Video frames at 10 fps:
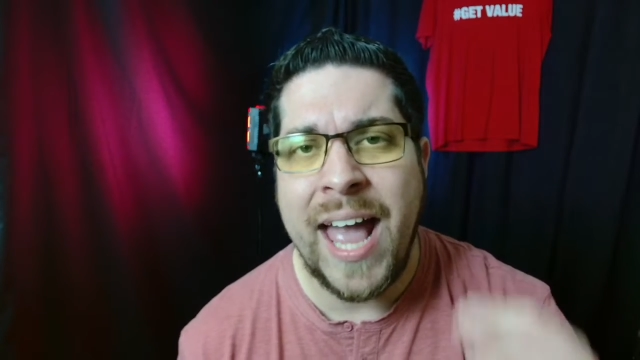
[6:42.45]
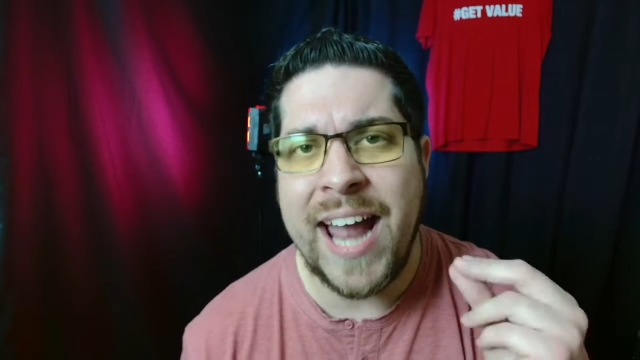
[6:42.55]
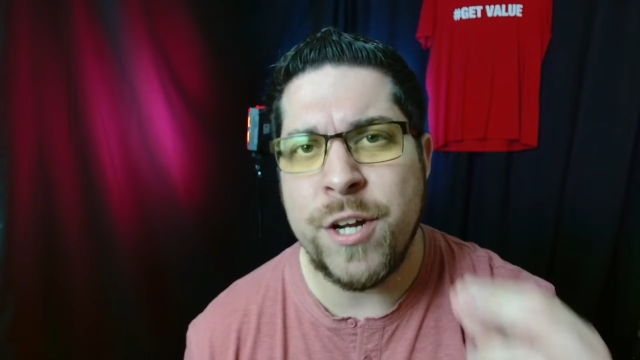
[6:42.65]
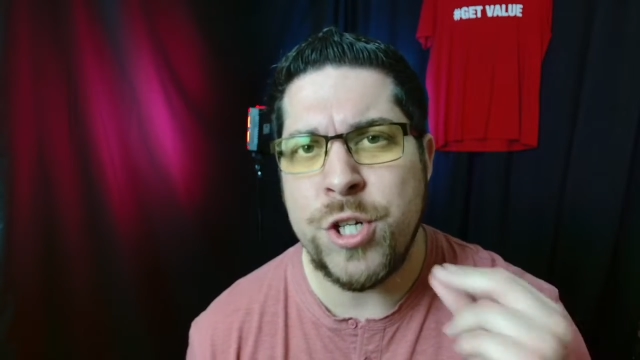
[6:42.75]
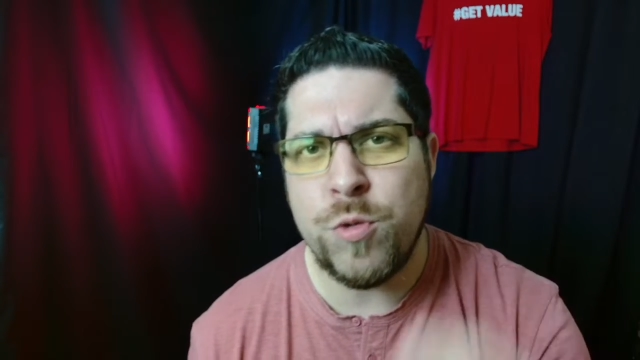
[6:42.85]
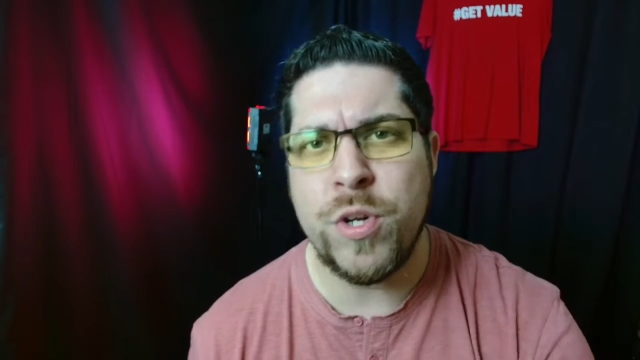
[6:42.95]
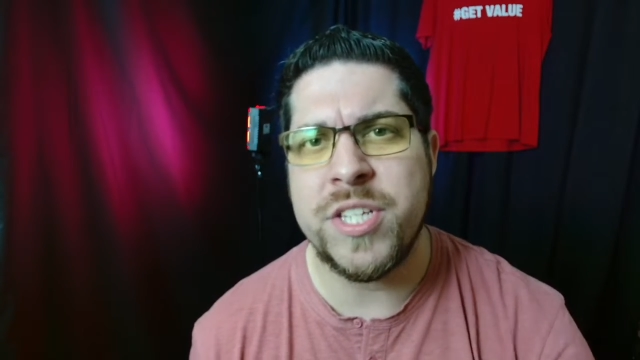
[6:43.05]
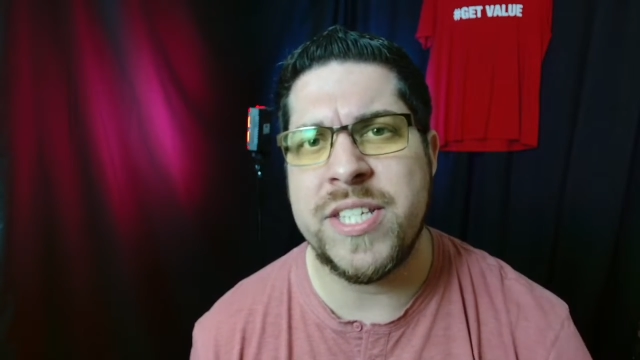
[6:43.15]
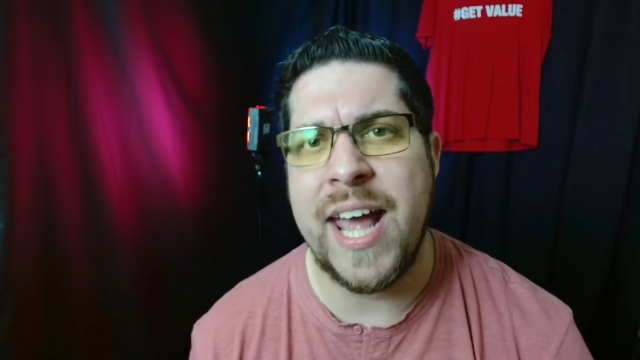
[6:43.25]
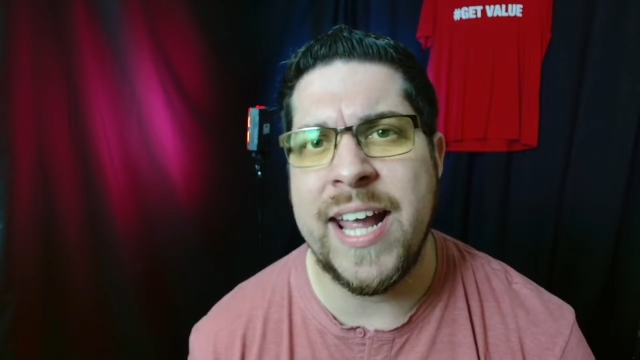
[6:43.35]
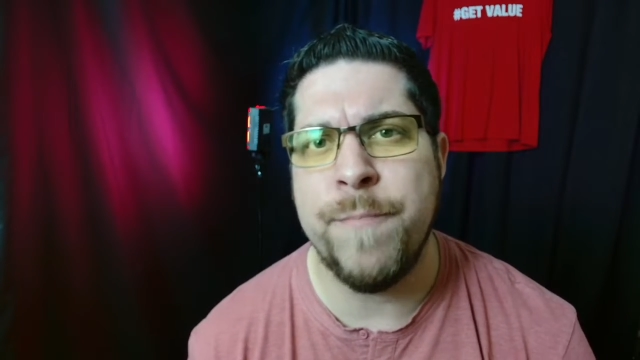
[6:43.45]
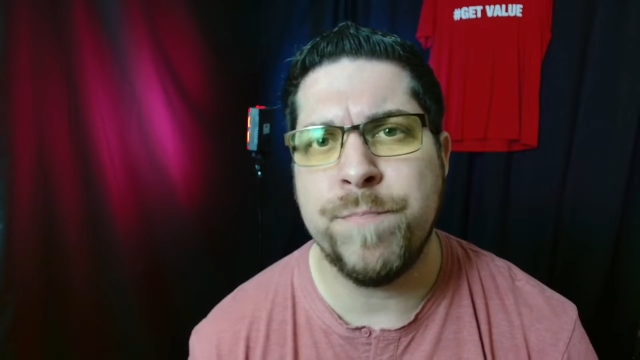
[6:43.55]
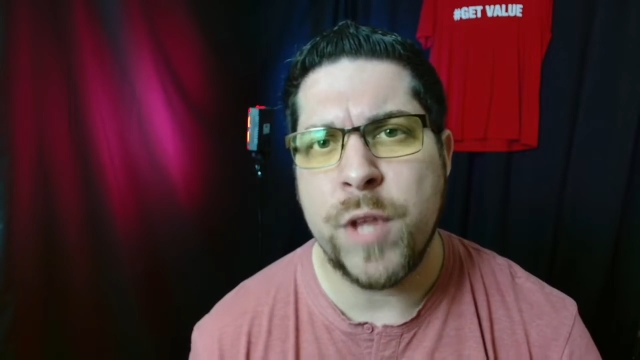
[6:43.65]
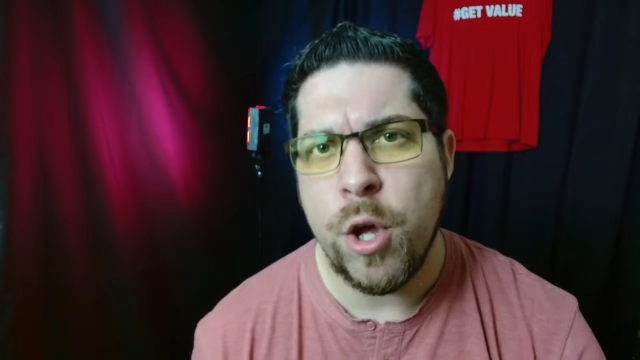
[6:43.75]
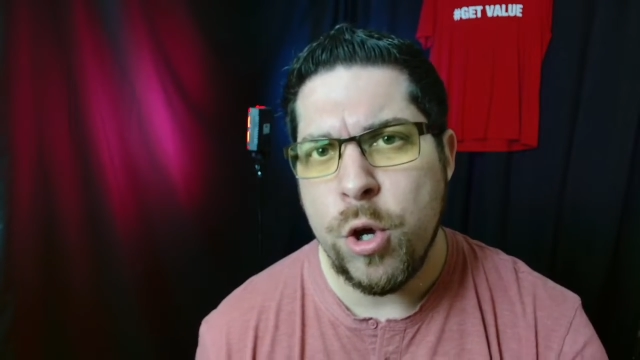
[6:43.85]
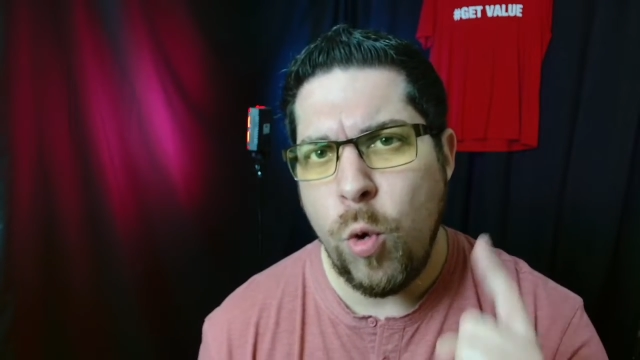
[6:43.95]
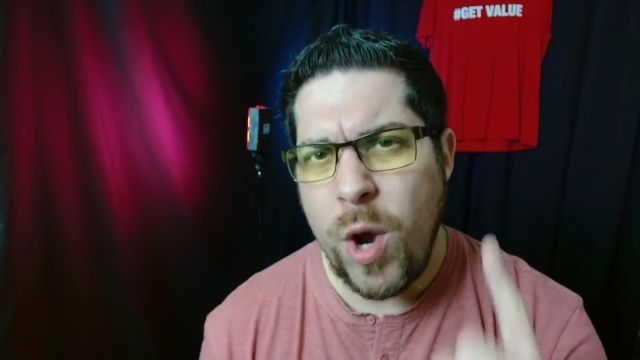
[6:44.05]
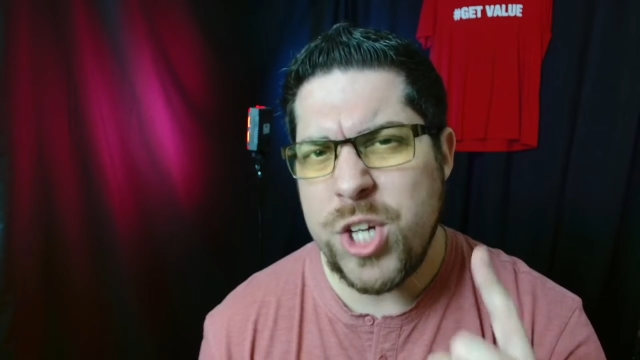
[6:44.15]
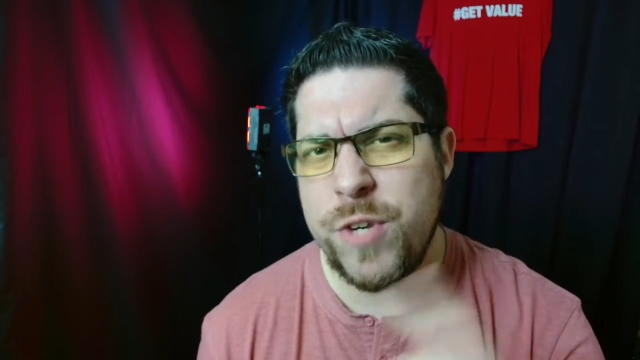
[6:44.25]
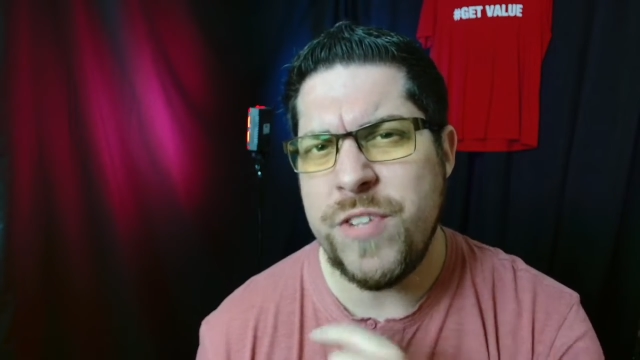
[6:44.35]
And I just want to say,
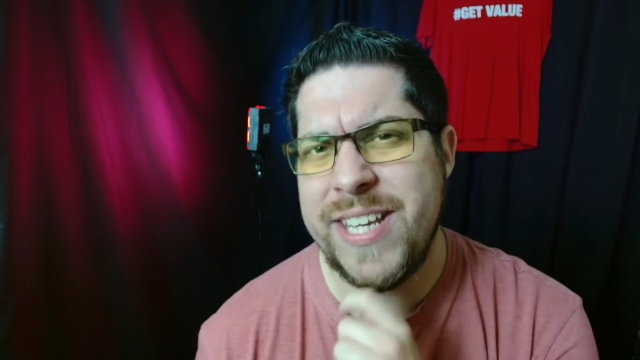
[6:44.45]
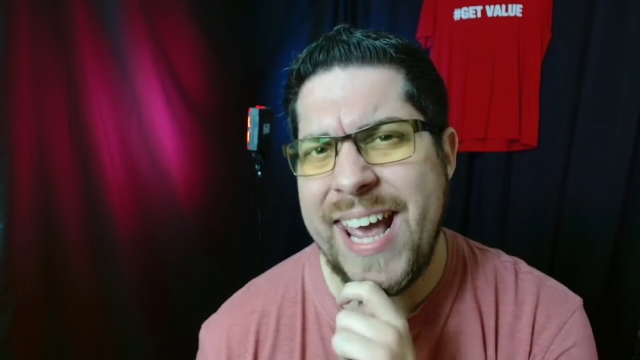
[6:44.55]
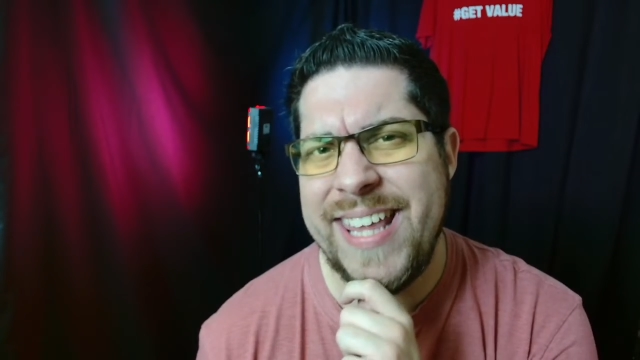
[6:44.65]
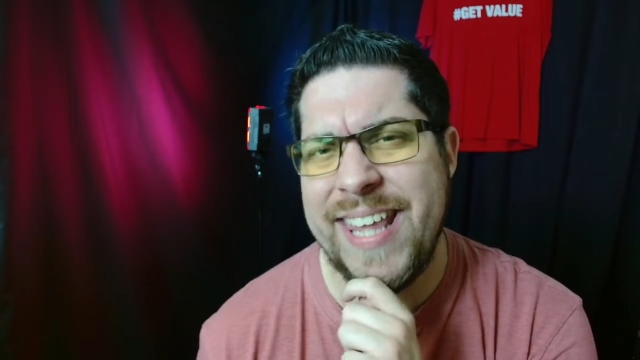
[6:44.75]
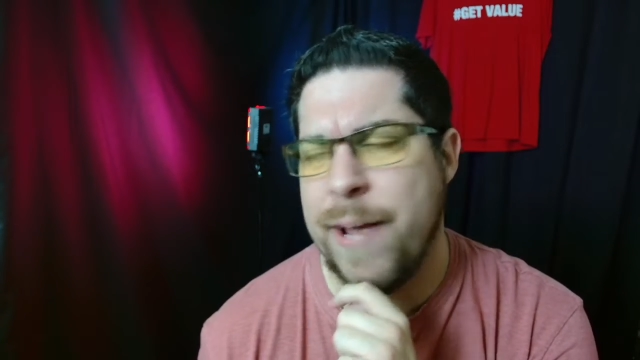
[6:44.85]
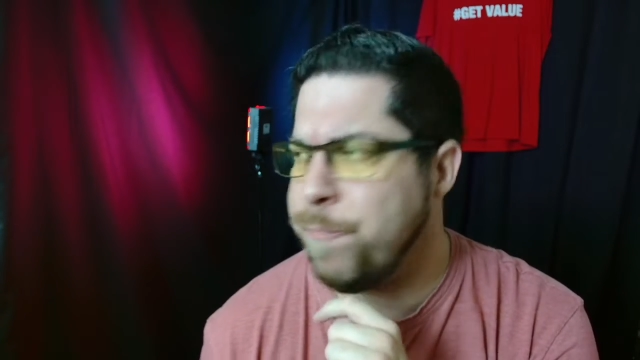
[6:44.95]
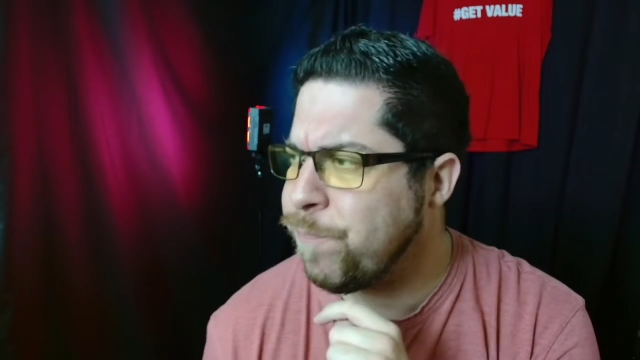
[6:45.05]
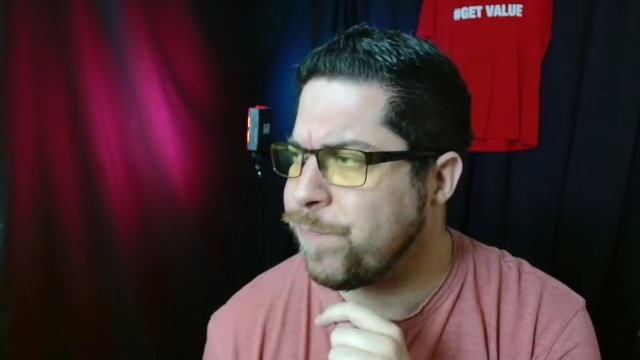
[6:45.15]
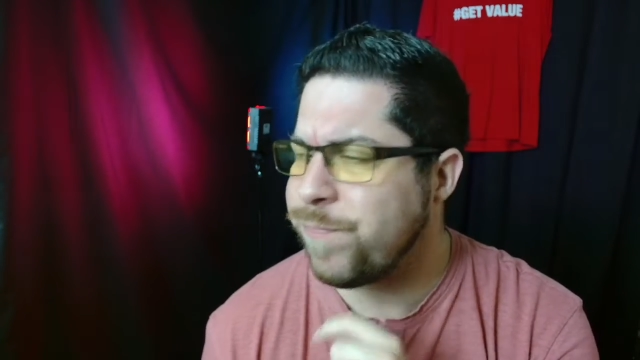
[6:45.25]
question of the day then,